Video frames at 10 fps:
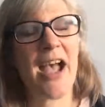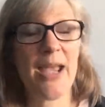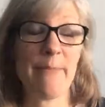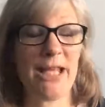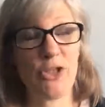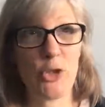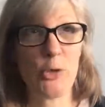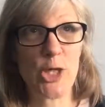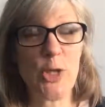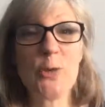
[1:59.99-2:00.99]
I bet
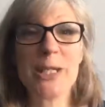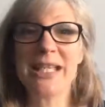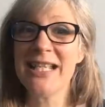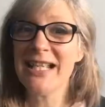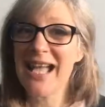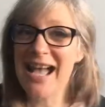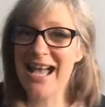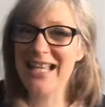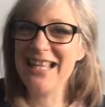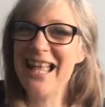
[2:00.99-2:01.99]
you don't.
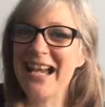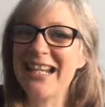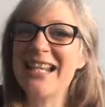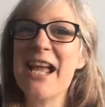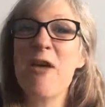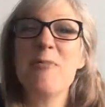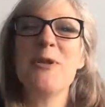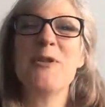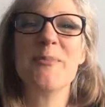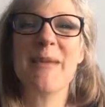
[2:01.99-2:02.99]
And that can
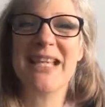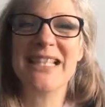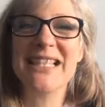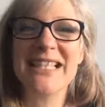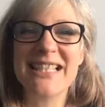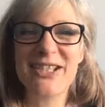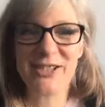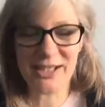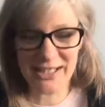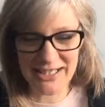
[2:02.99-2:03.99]
help make the
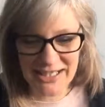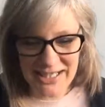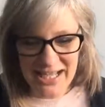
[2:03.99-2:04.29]
decision.